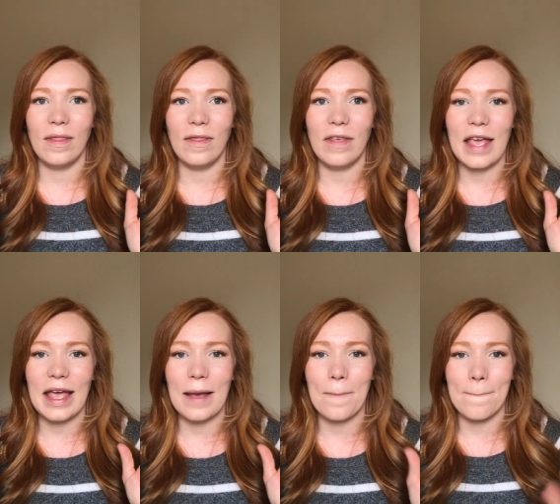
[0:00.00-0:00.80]

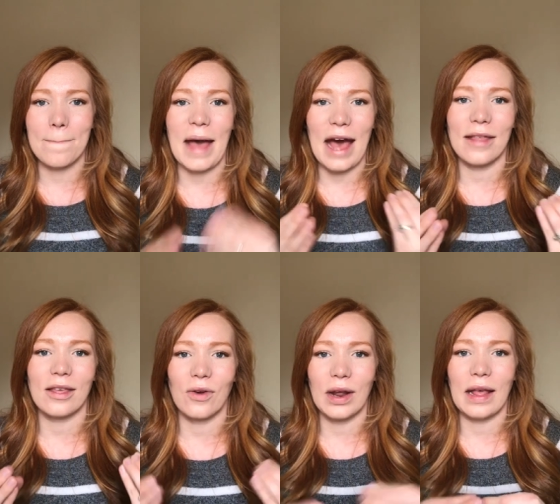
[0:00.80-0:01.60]
the
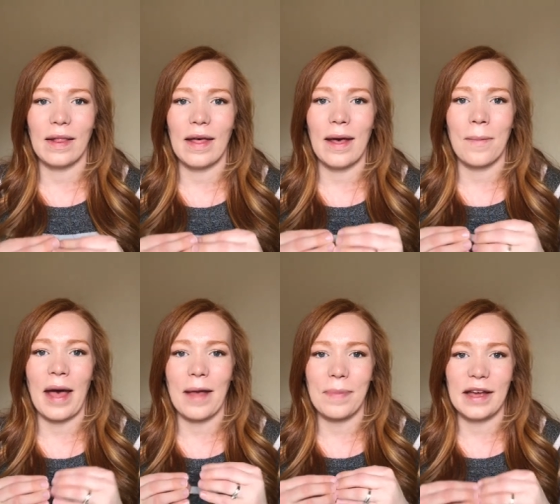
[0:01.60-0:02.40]
math curriculum
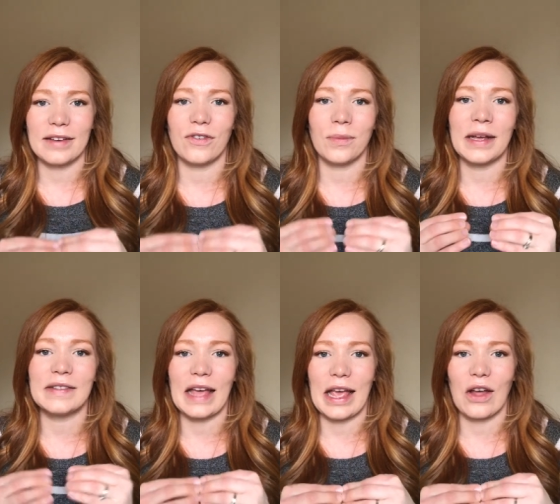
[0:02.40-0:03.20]
I picked for my
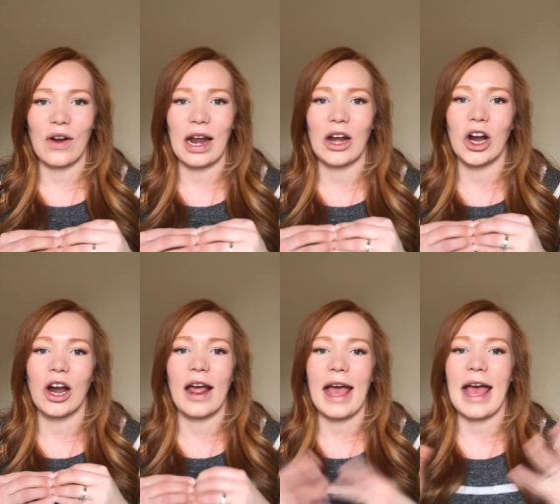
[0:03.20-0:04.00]
second
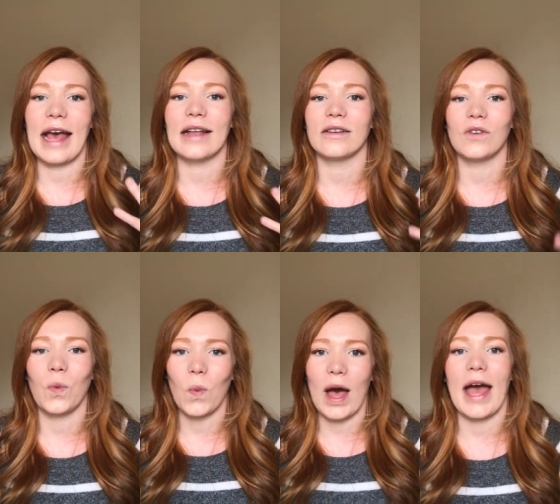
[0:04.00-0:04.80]
grader and
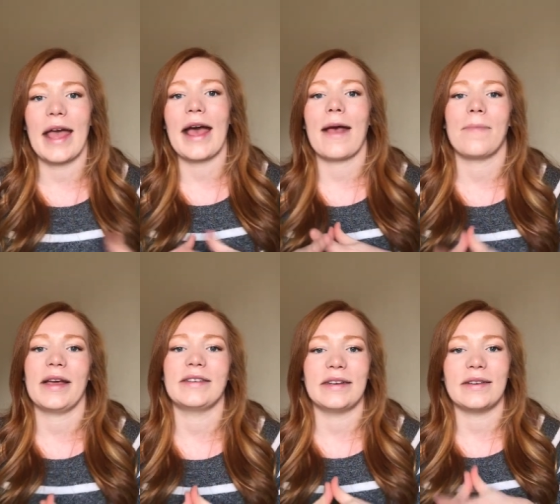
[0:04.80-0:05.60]
why I
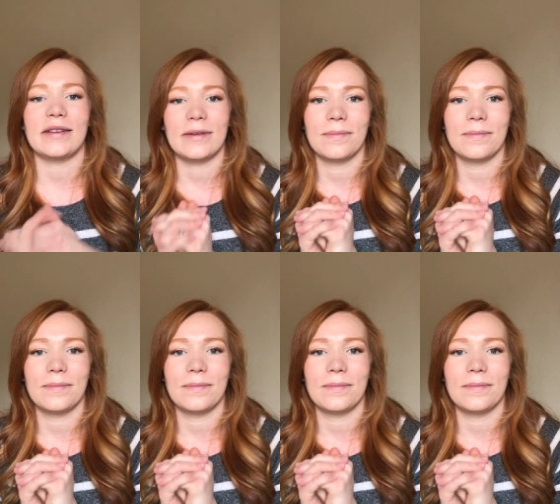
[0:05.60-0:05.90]
picked it.